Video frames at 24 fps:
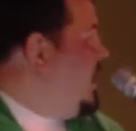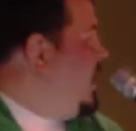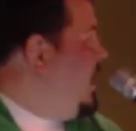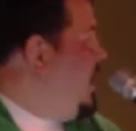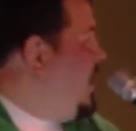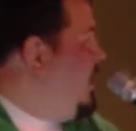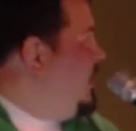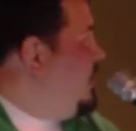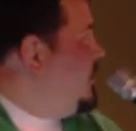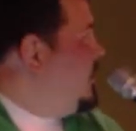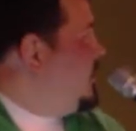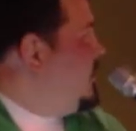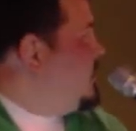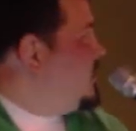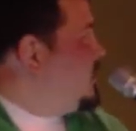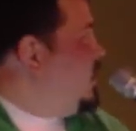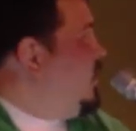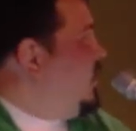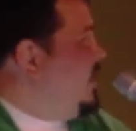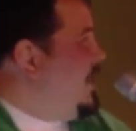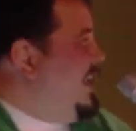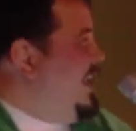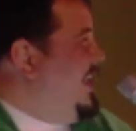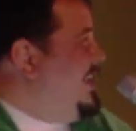And there's a
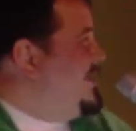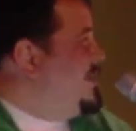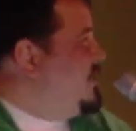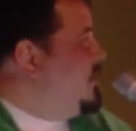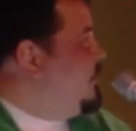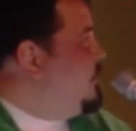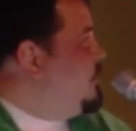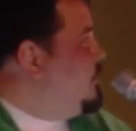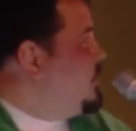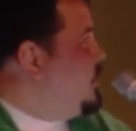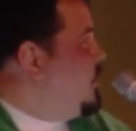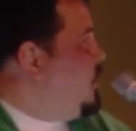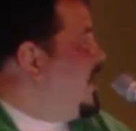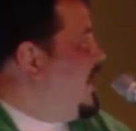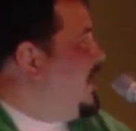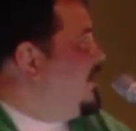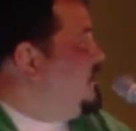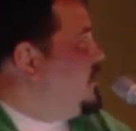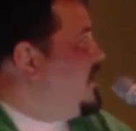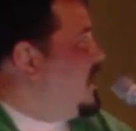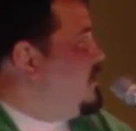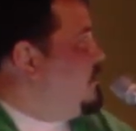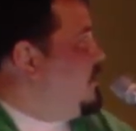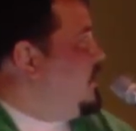whole key to what
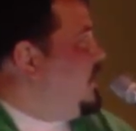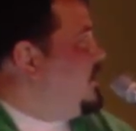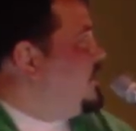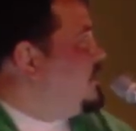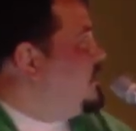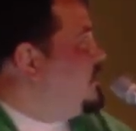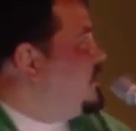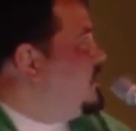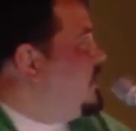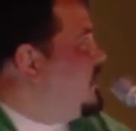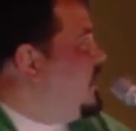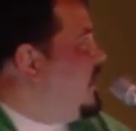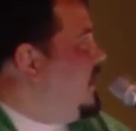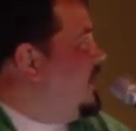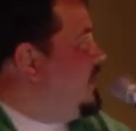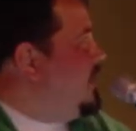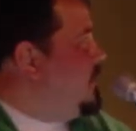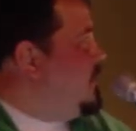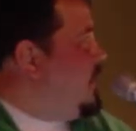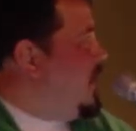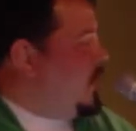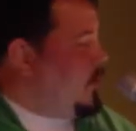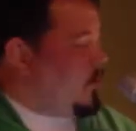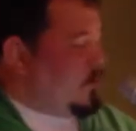everything means
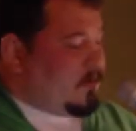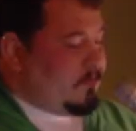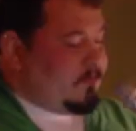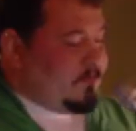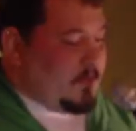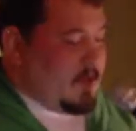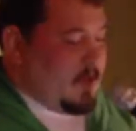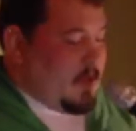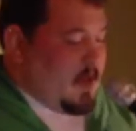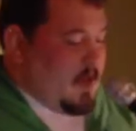in the manual.